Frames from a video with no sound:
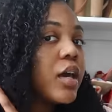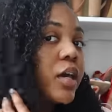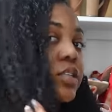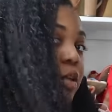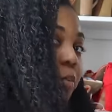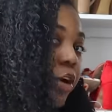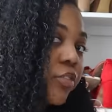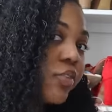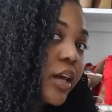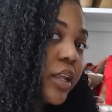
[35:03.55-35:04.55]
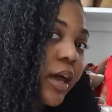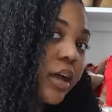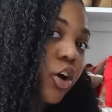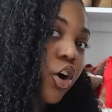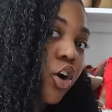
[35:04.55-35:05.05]
It's the perfect
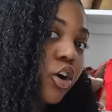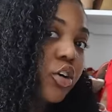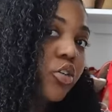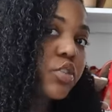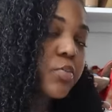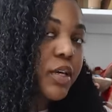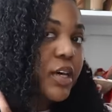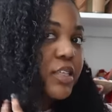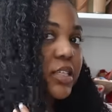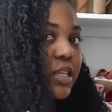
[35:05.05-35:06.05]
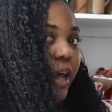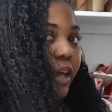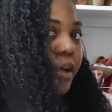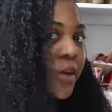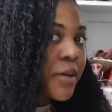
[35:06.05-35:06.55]
like curls, because it's
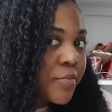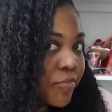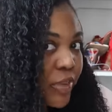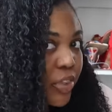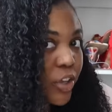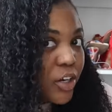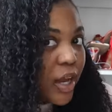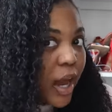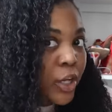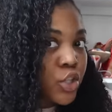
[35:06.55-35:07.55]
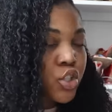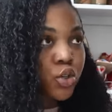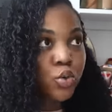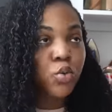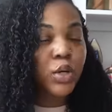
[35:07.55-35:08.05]
like they're not
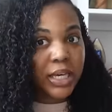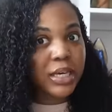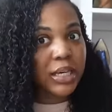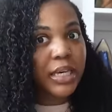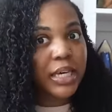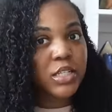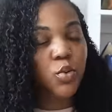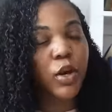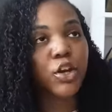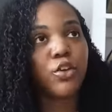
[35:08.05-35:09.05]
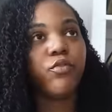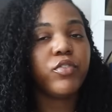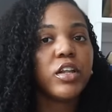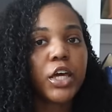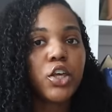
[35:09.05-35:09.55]
too kinky to where you
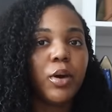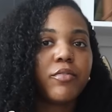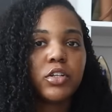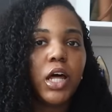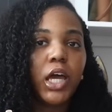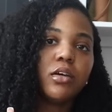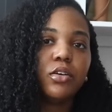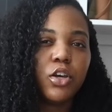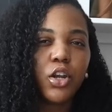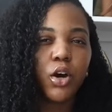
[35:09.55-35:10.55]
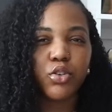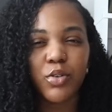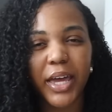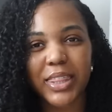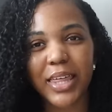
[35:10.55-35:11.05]
feel like you have to like, you know, do
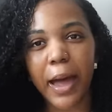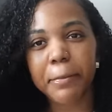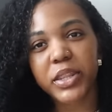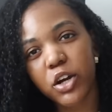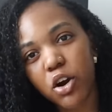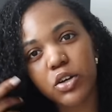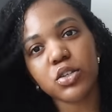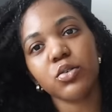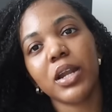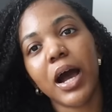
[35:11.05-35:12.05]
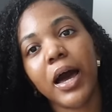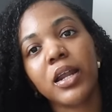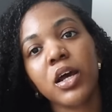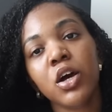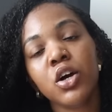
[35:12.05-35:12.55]
like that, but they're also not
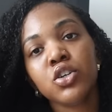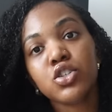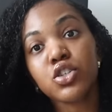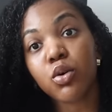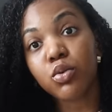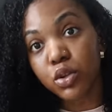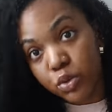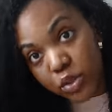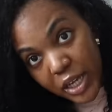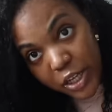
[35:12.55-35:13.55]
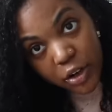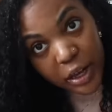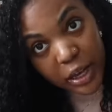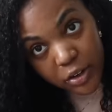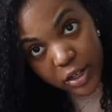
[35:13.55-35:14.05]
so loose that your
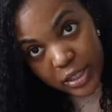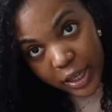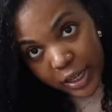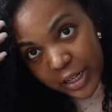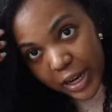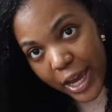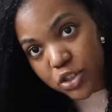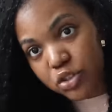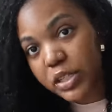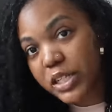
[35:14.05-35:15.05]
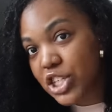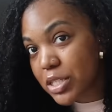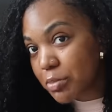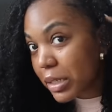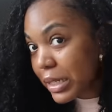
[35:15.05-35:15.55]
hair doesn't like naturally
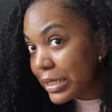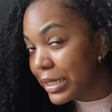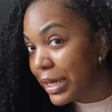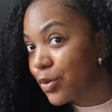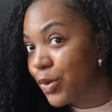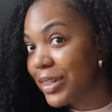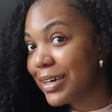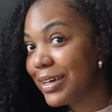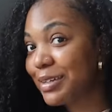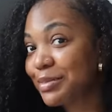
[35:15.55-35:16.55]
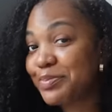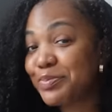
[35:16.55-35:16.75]
just blend in with it.